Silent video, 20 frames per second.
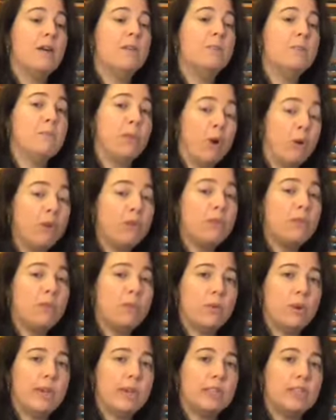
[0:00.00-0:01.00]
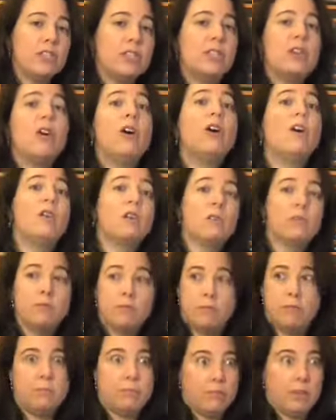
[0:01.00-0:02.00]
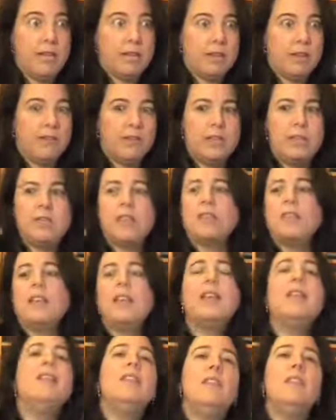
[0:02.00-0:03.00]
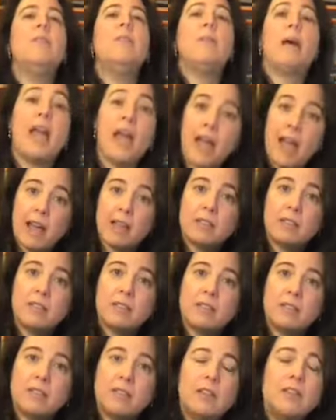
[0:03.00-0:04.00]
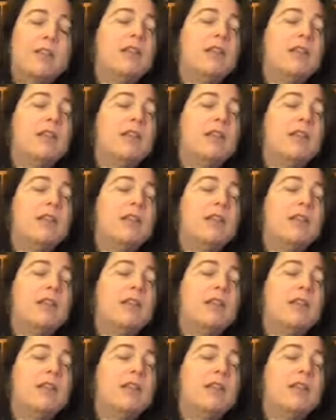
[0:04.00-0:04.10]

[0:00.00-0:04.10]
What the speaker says: both of which are, by definition, in the past.